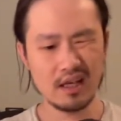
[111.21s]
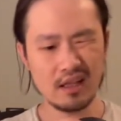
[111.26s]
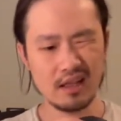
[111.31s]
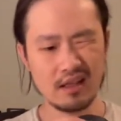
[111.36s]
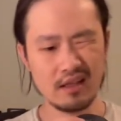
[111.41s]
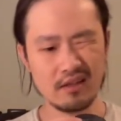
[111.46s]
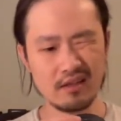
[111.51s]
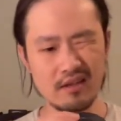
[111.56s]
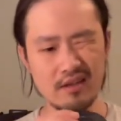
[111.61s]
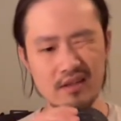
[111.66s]

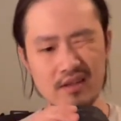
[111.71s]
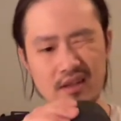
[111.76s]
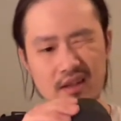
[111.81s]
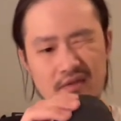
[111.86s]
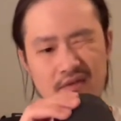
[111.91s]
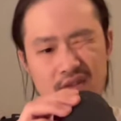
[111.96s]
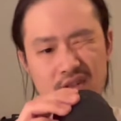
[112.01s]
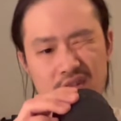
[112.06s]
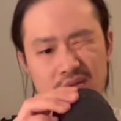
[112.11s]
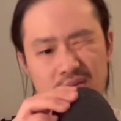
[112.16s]
There is a
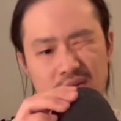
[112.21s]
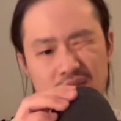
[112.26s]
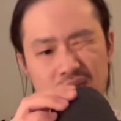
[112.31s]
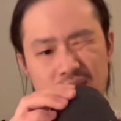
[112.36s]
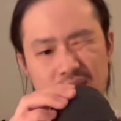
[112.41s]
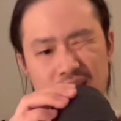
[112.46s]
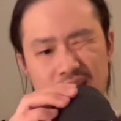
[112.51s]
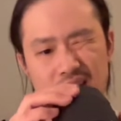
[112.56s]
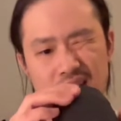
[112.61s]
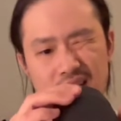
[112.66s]
visible
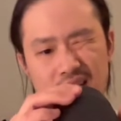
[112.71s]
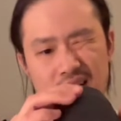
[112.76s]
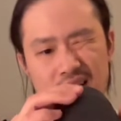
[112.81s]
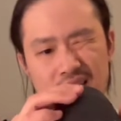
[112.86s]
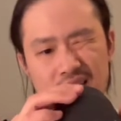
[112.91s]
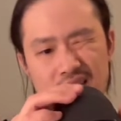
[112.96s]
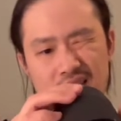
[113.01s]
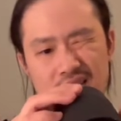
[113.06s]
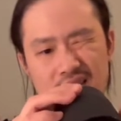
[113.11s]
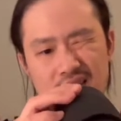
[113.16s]
speck of
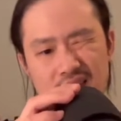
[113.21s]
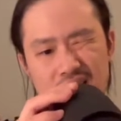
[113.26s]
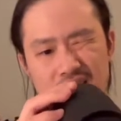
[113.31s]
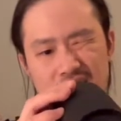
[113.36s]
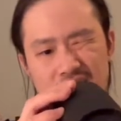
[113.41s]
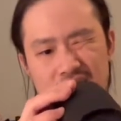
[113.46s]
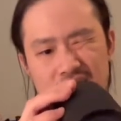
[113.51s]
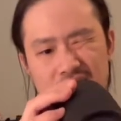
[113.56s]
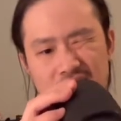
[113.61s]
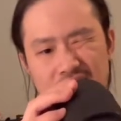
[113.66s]
dust on the
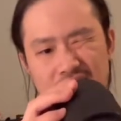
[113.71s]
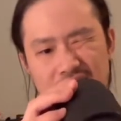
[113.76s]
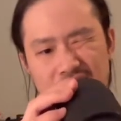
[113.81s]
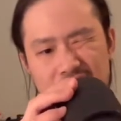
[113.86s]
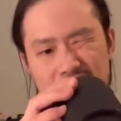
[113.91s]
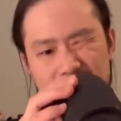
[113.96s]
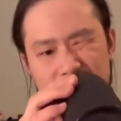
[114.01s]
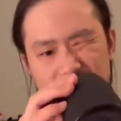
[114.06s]
inside,